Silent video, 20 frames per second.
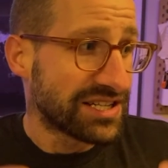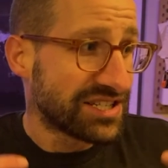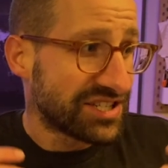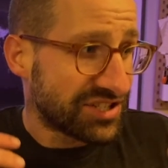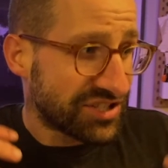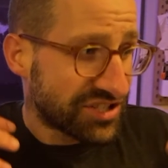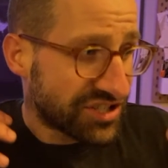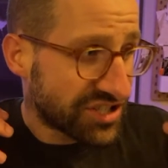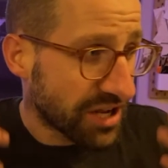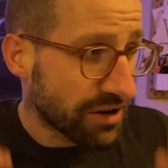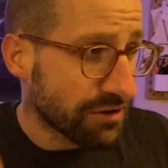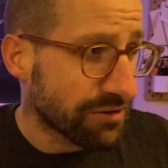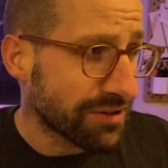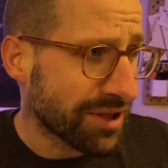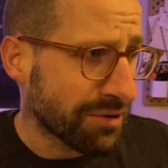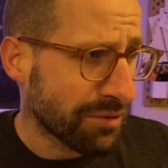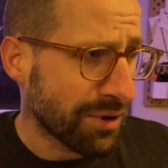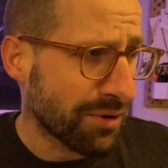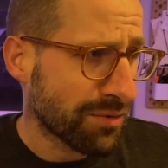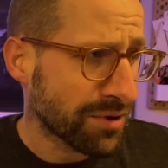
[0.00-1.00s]

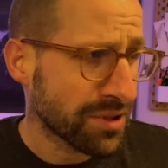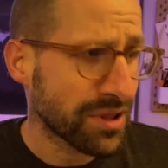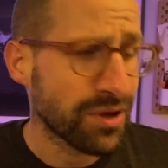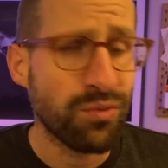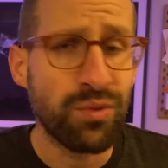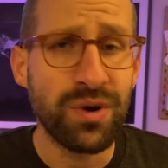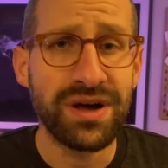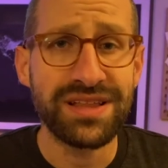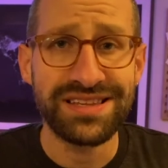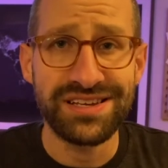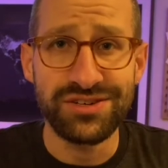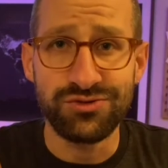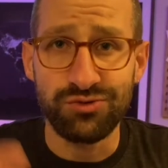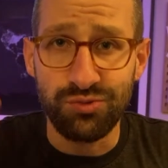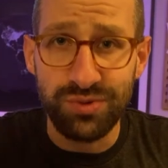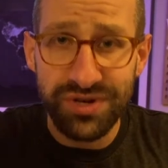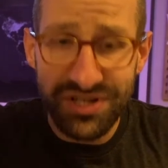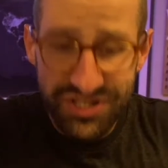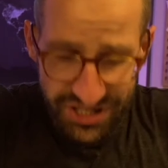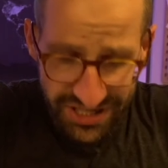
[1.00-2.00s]
generally we really want these
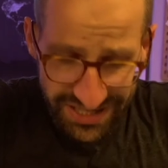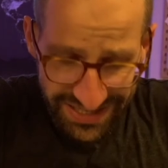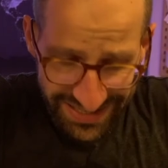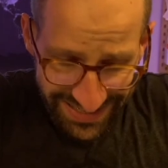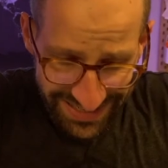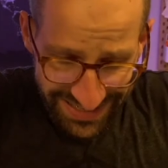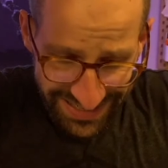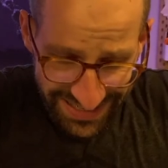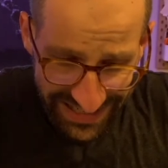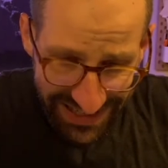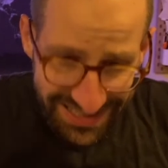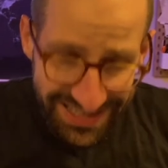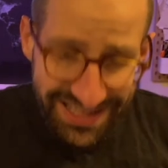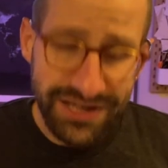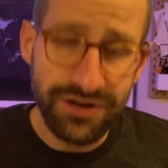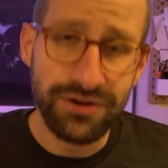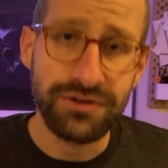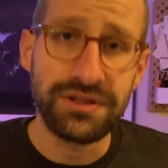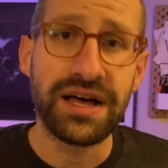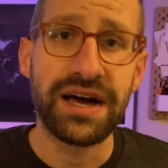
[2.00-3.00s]
rigid
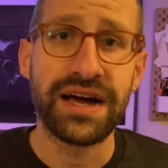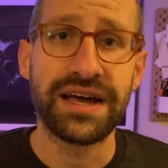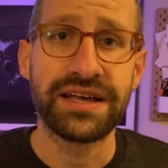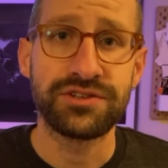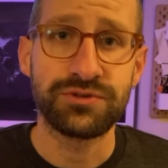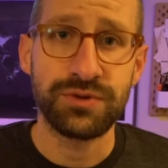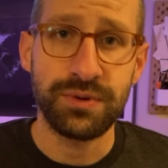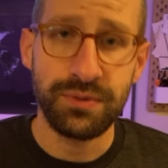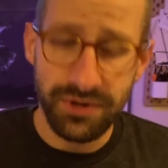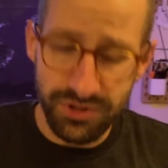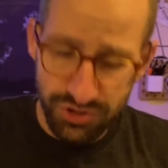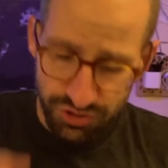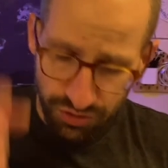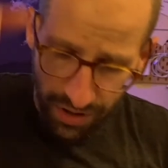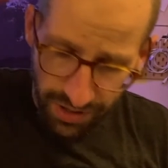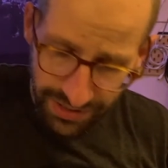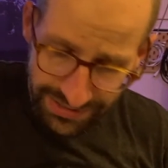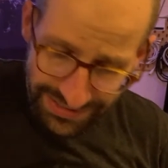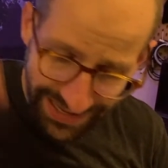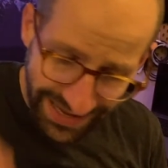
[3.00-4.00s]
clear lines. We want to
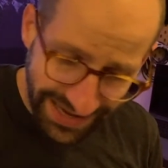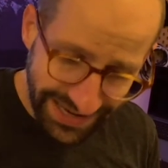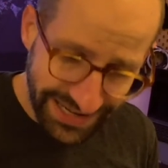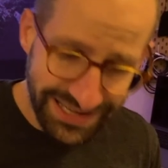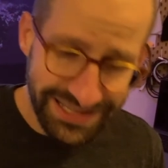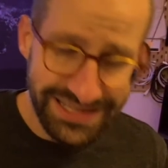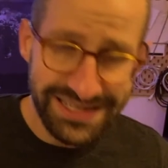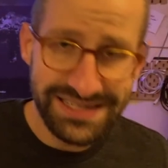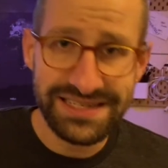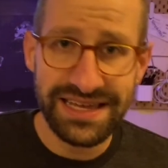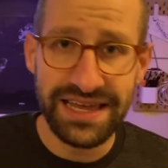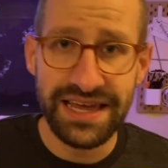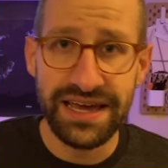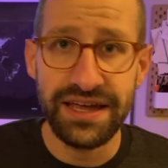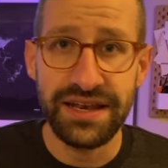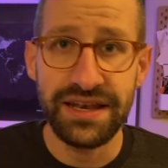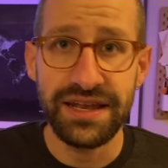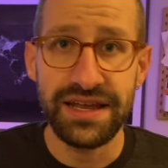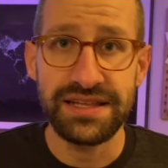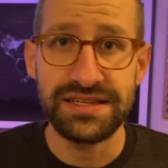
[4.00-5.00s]
draw a line in the
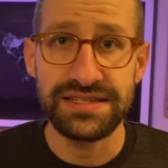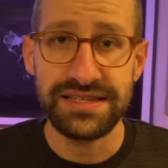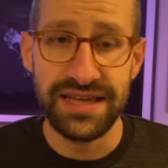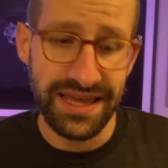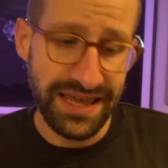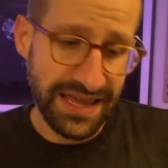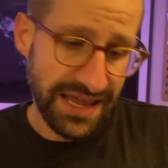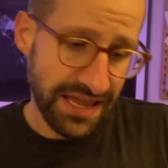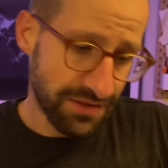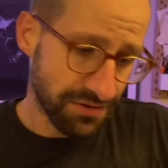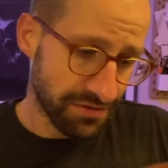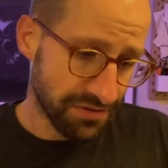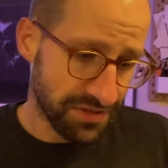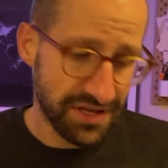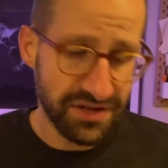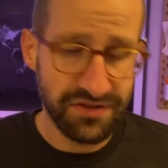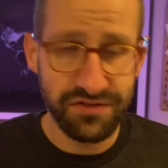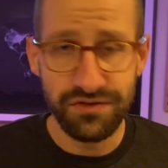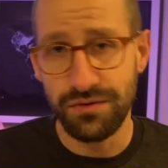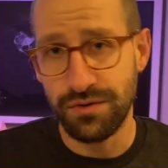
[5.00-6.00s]
sand and say either
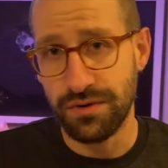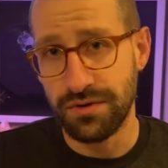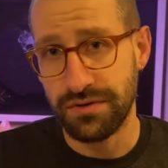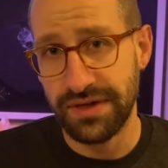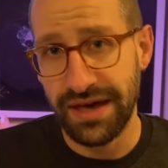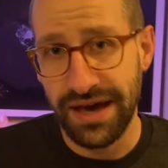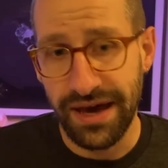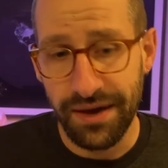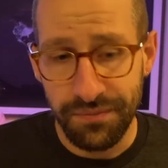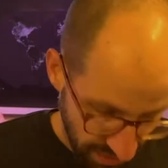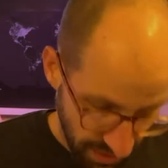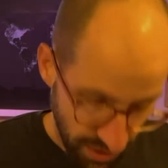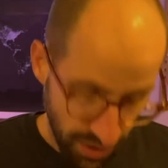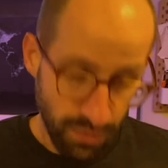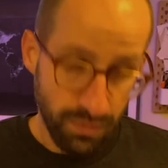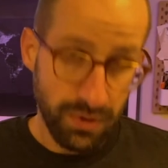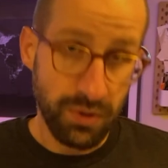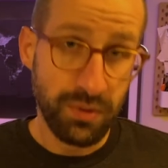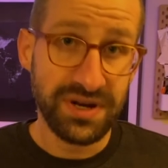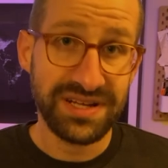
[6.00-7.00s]
this or that. We want to